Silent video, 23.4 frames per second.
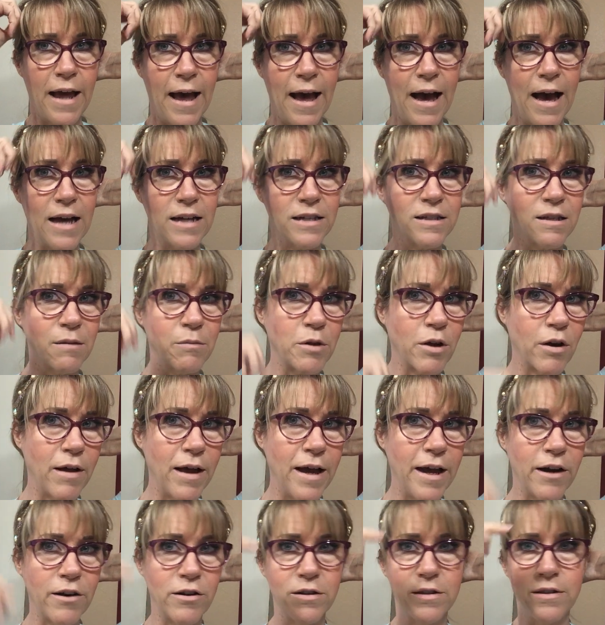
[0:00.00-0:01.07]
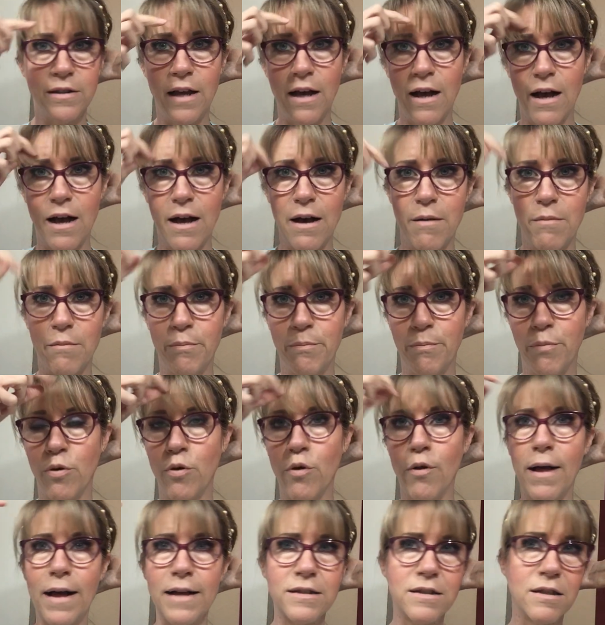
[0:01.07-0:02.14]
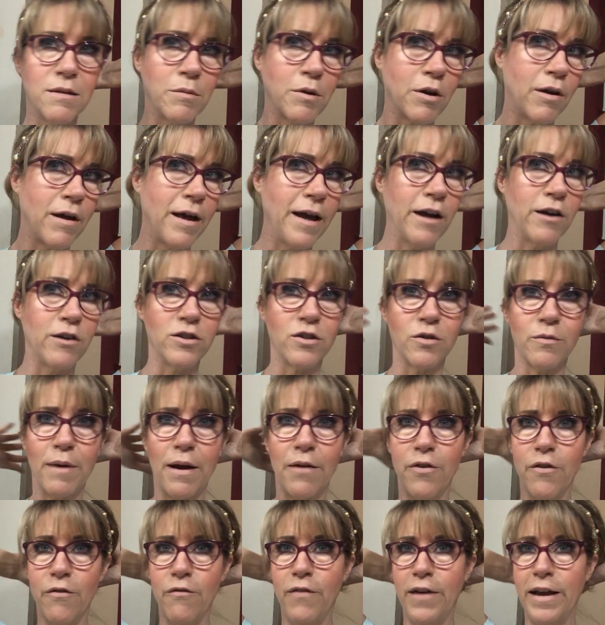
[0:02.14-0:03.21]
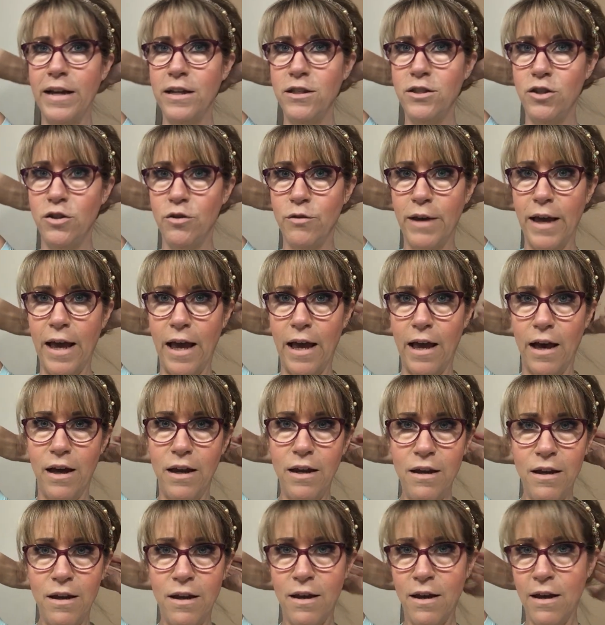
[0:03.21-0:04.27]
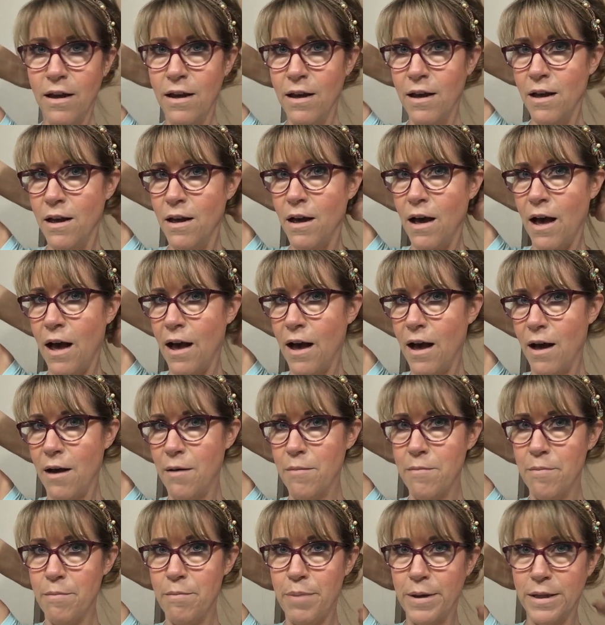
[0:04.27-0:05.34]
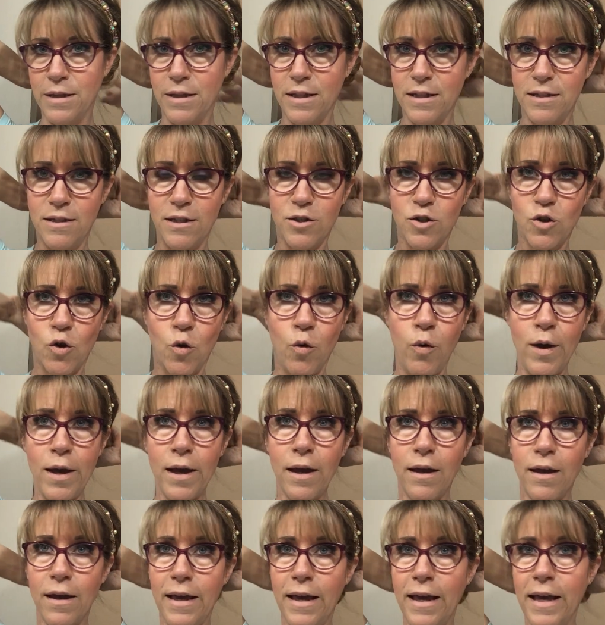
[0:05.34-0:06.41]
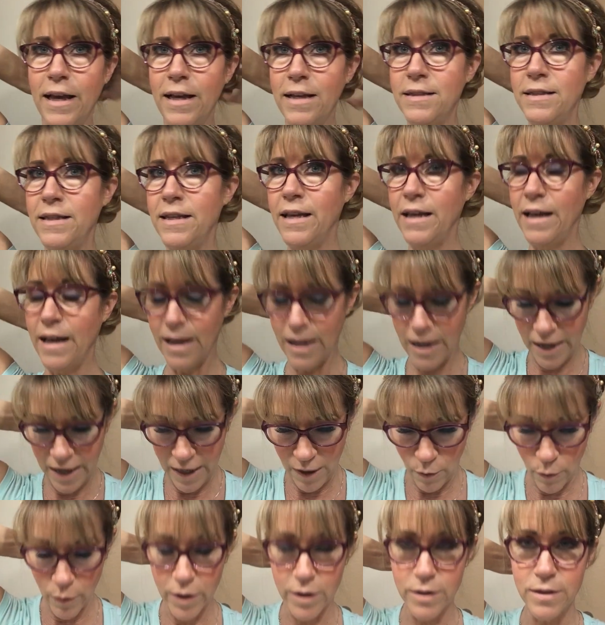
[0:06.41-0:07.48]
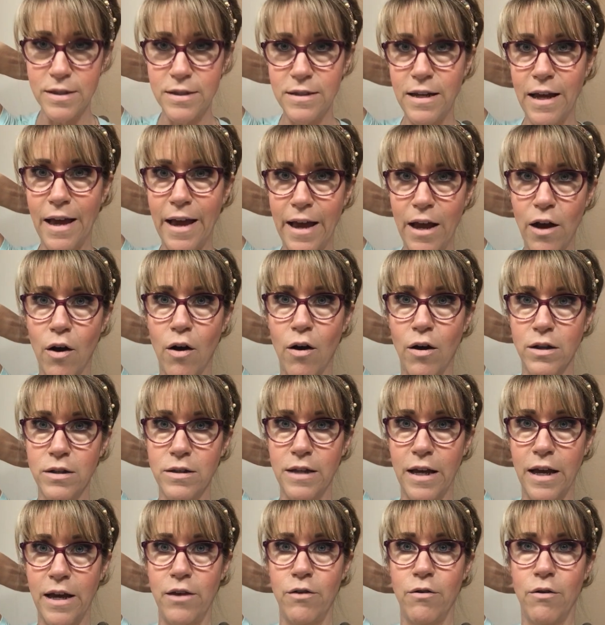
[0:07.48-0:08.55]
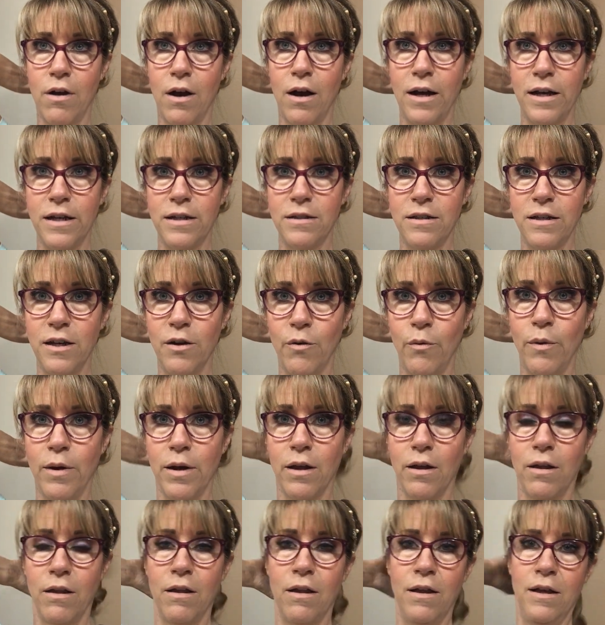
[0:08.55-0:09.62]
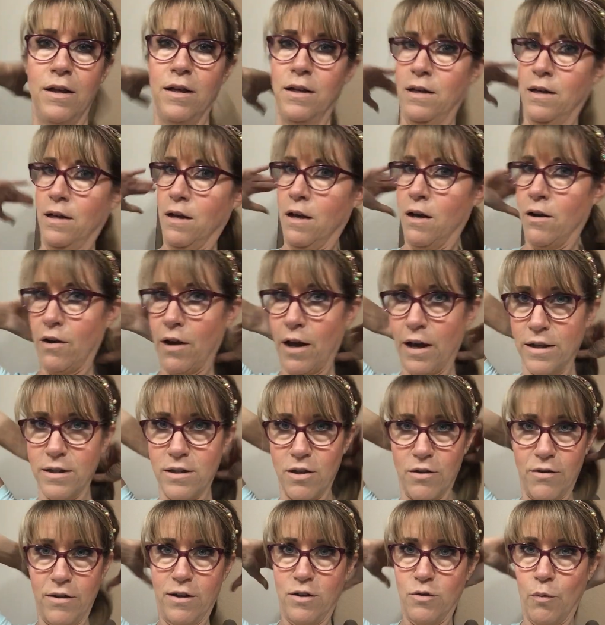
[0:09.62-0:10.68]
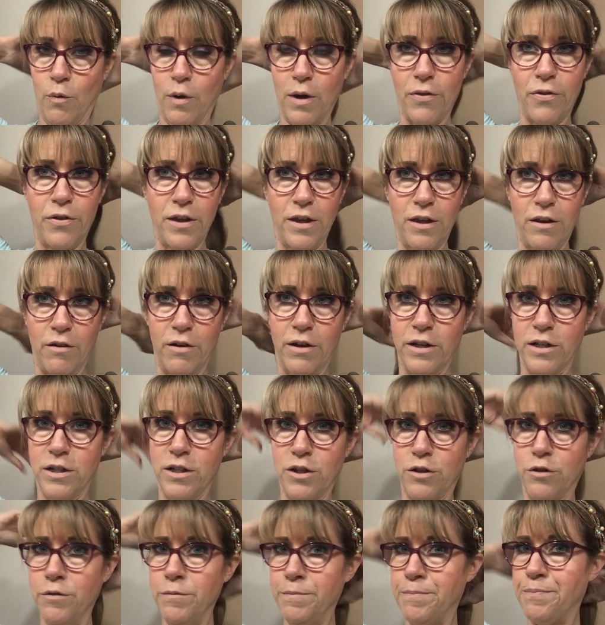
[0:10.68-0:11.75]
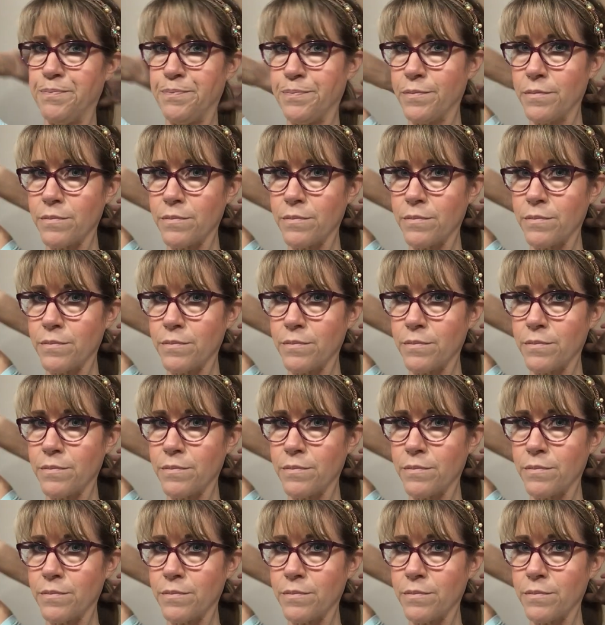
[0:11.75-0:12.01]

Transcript: to add some little hairs, pull out some little hairs around the face, you can. But this is quick, easy, and it will stay all day, you guys. It will. Okay, so there's one thing you can do.